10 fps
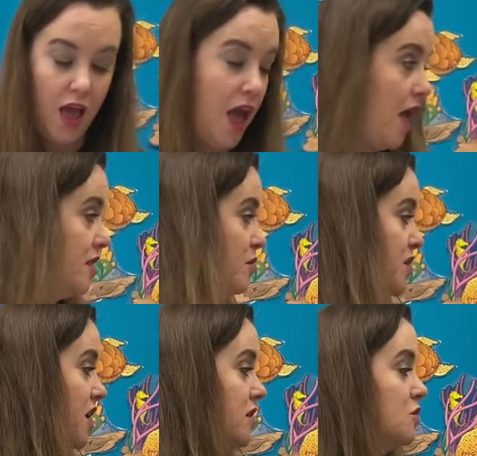And then
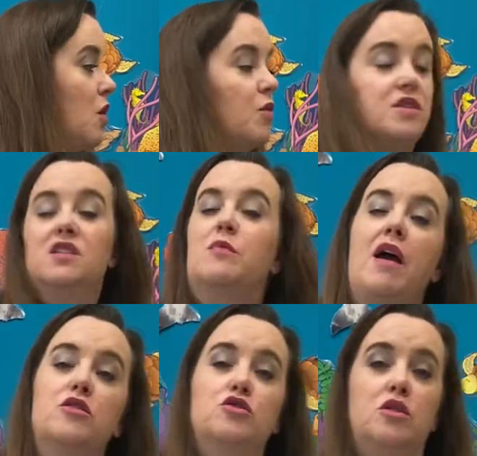because what was
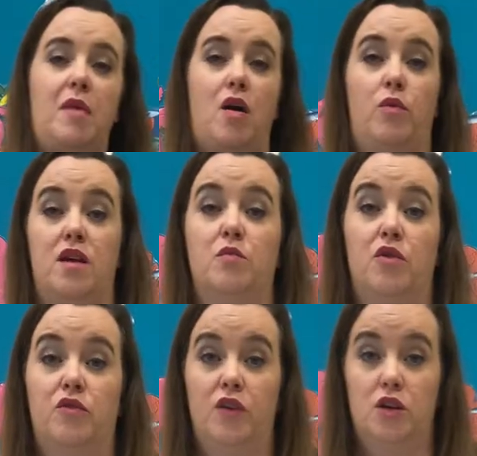special about rainbow
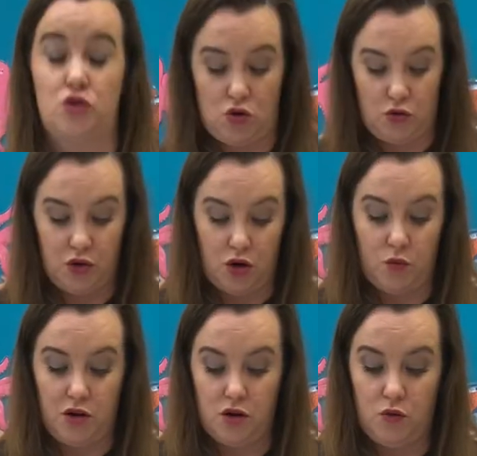fish earlier
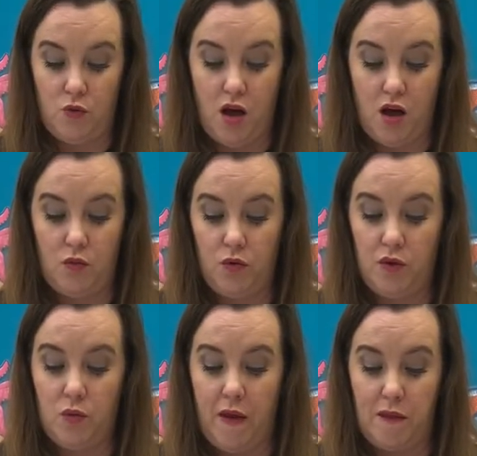when we
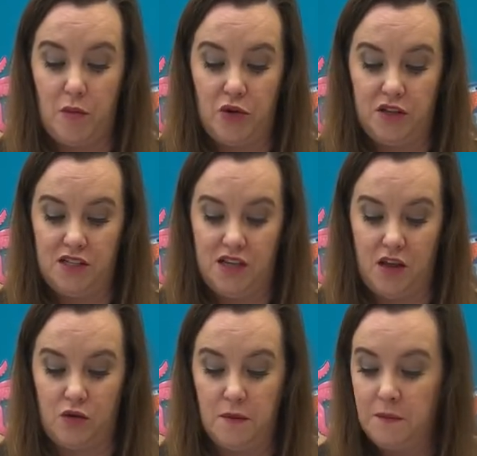read the book
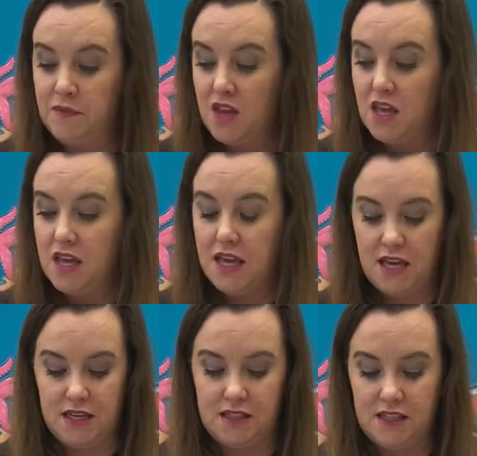together
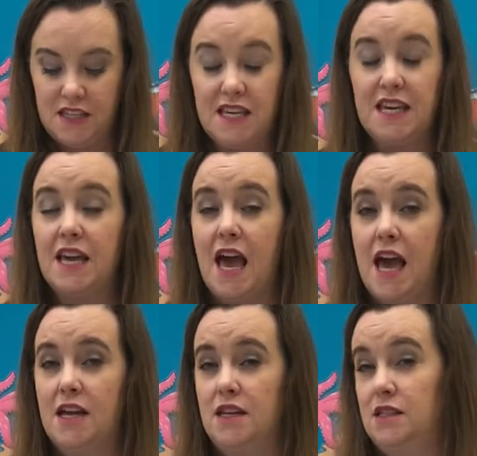is he
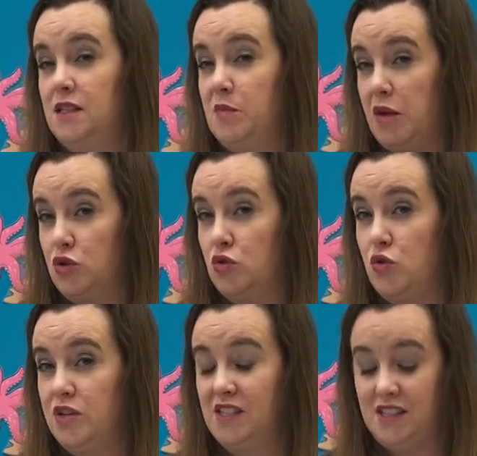had
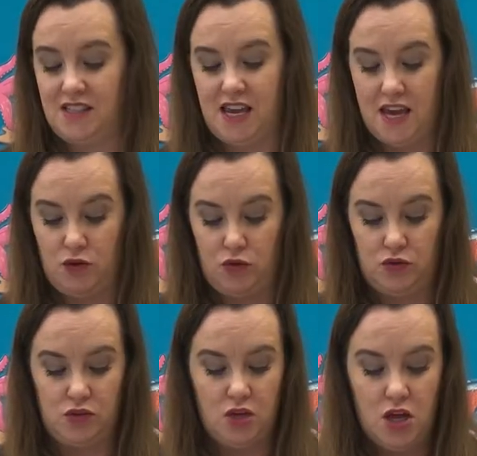special
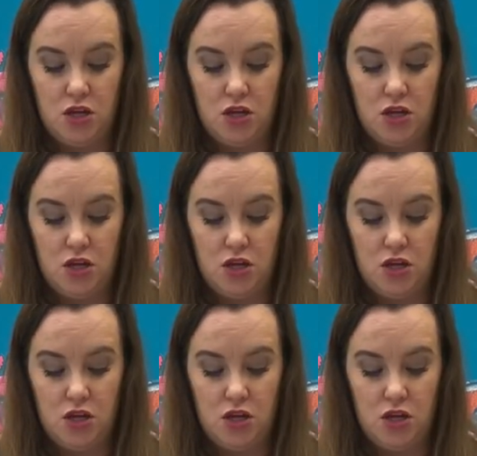scales.